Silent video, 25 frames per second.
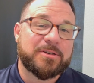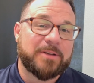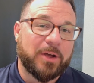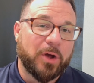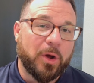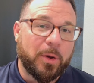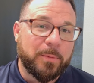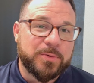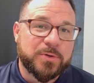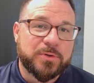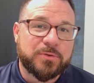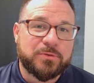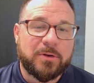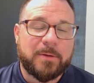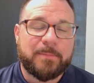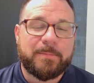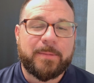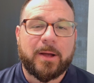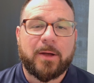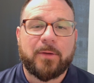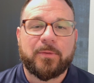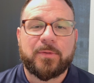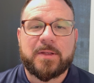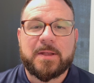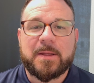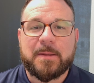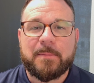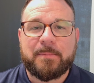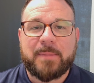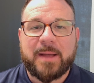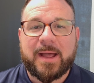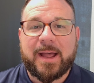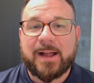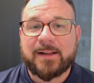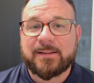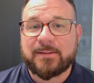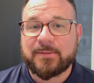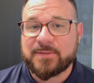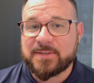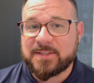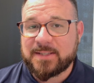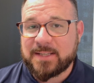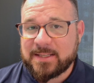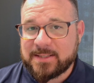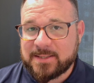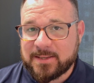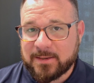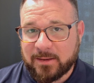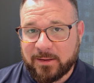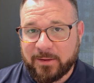help strip out the impact of
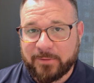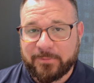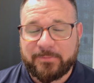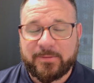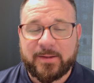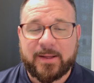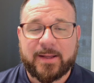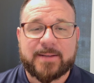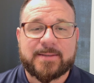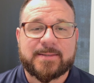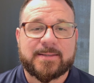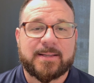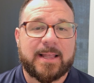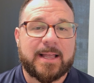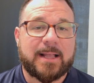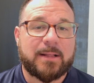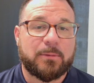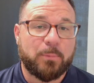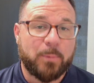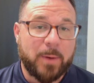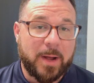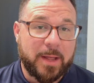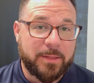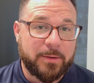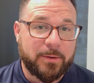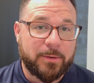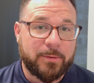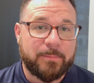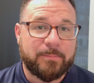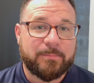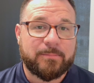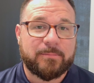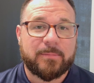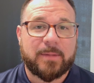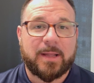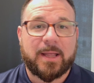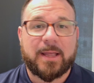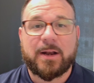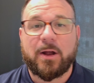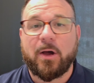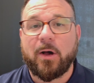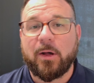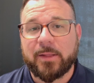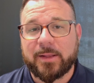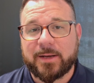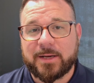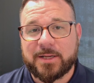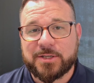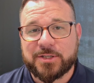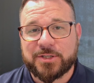seasonal effects like weather and
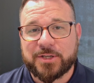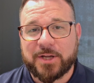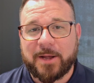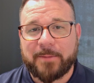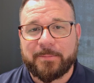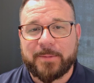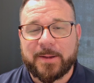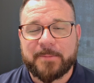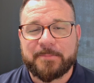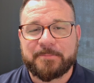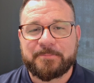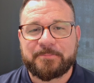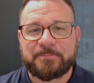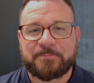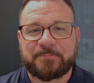holiday shopping.